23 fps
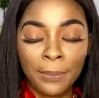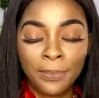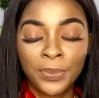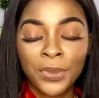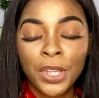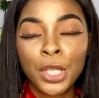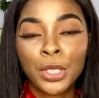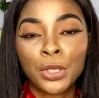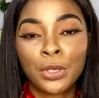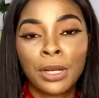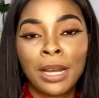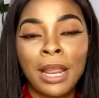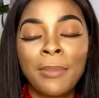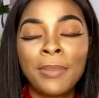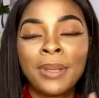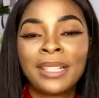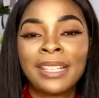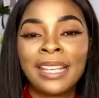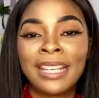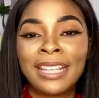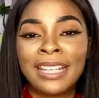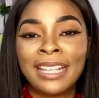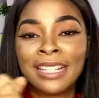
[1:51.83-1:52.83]
so let me
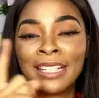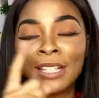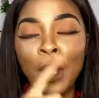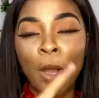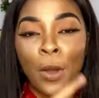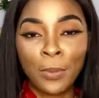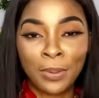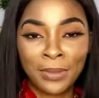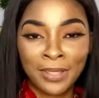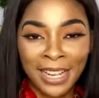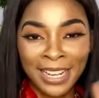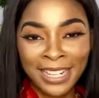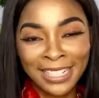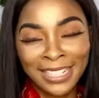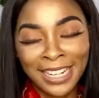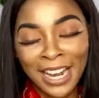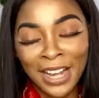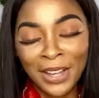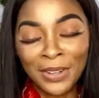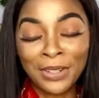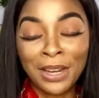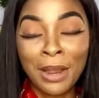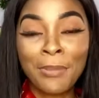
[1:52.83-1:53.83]
take it upside
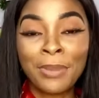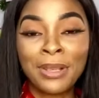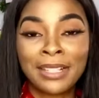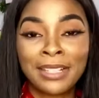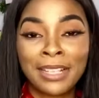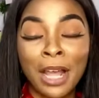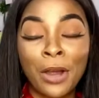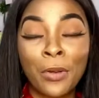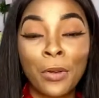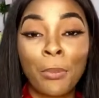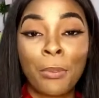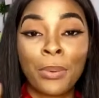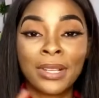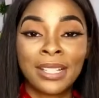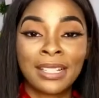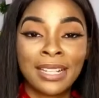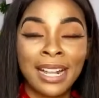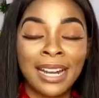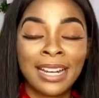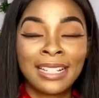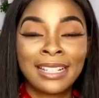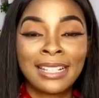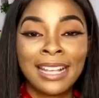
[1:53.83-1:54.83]
down. Let me start with
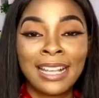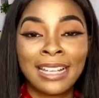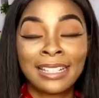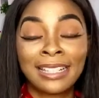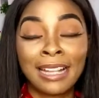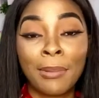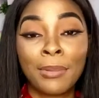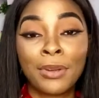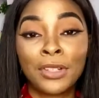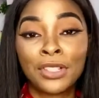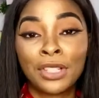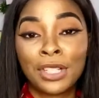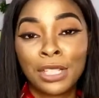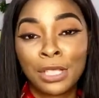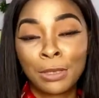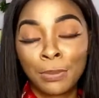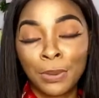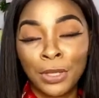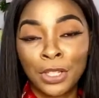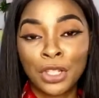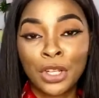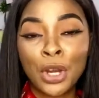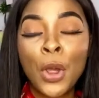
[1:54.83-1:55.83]
personality establishing
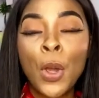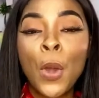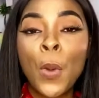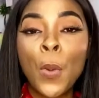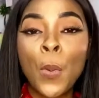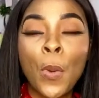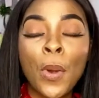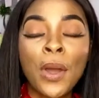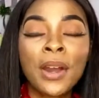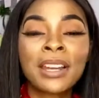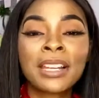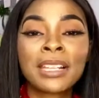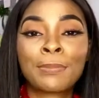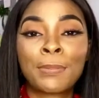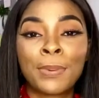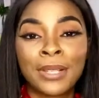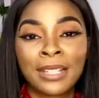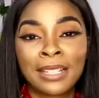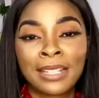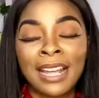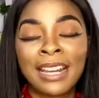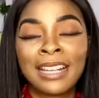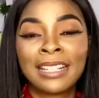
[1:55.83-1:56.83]
speech. What is
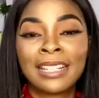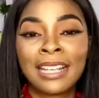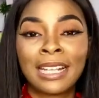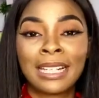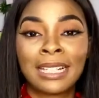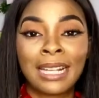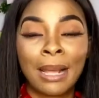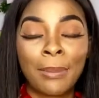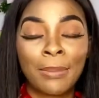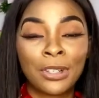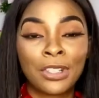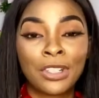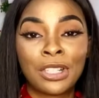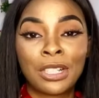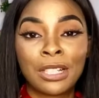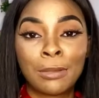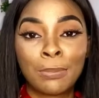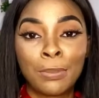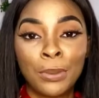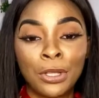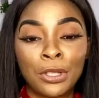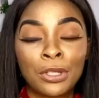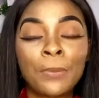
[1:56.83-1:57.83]
personality establishing
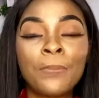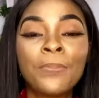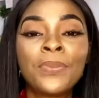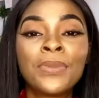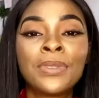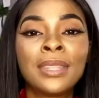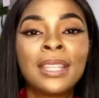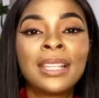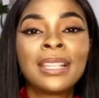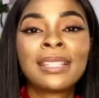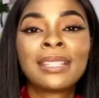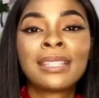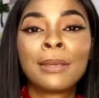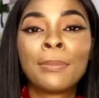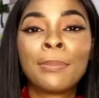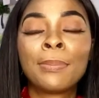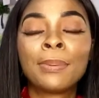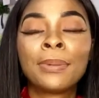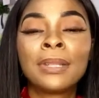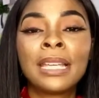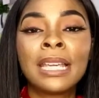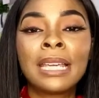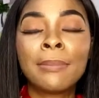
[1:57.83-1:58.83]
speech? This
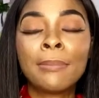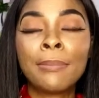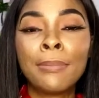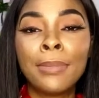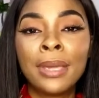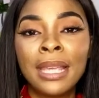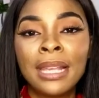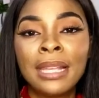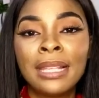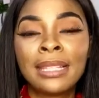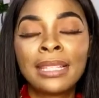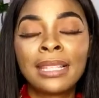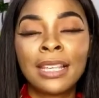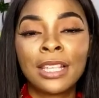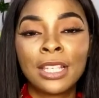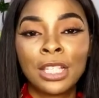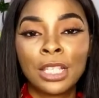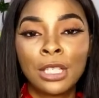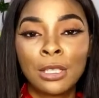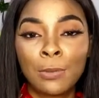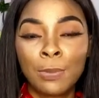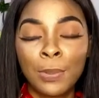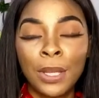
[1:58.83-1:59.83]
simply means a
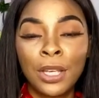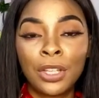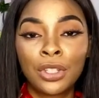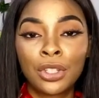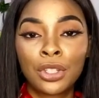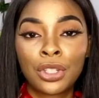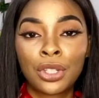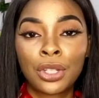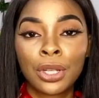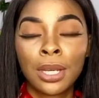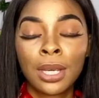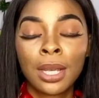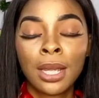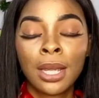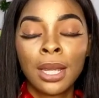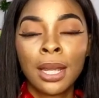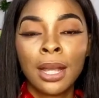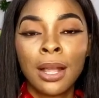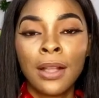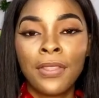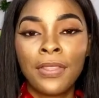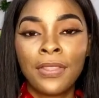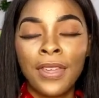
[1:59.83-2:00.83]
speech
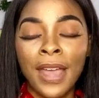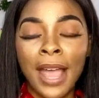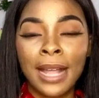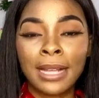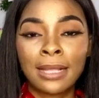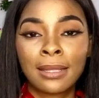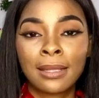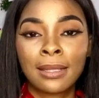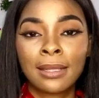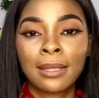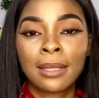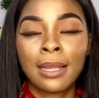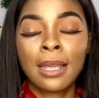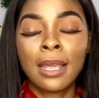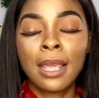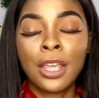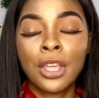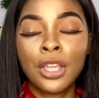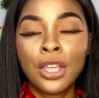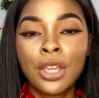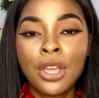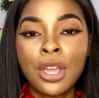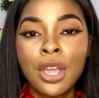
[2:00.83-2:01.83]
that
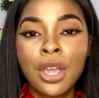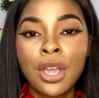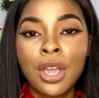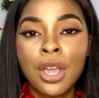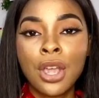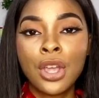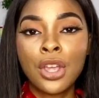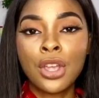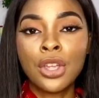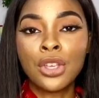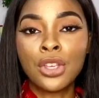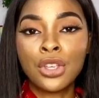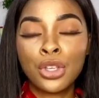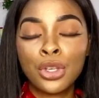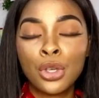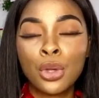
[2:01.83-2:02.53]
you